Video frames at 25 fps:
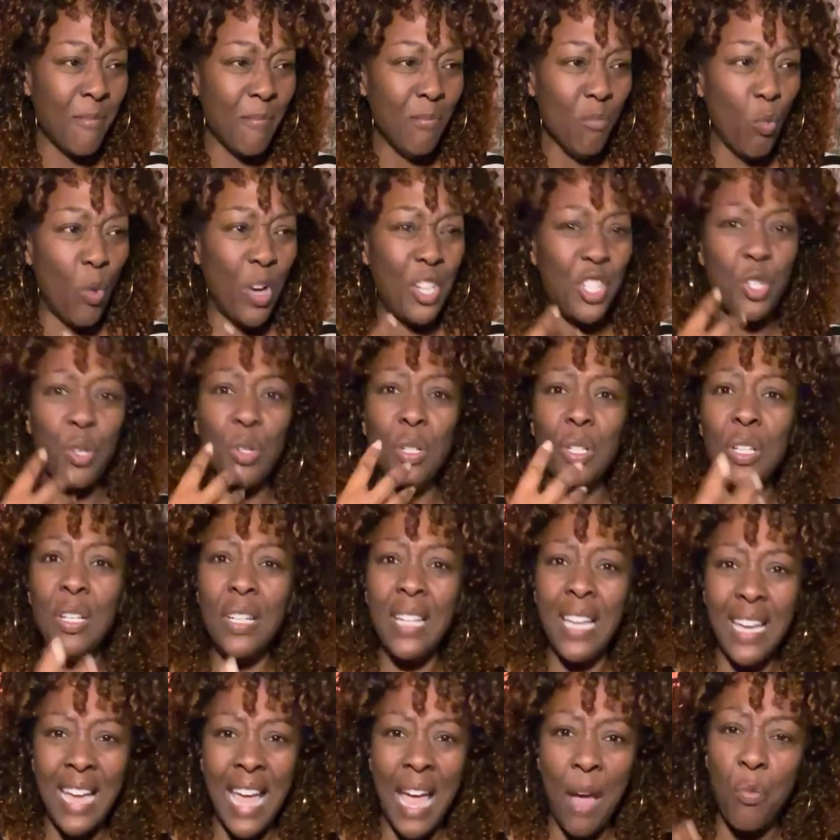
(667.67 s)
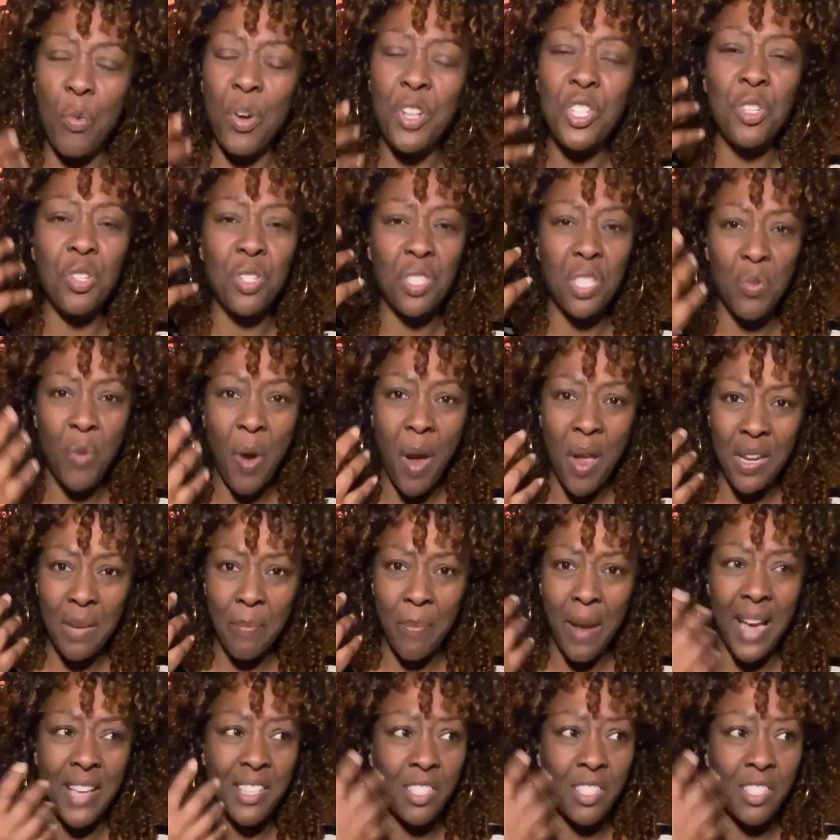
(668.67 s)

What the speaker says: what you're looking at, what you're surrounded by.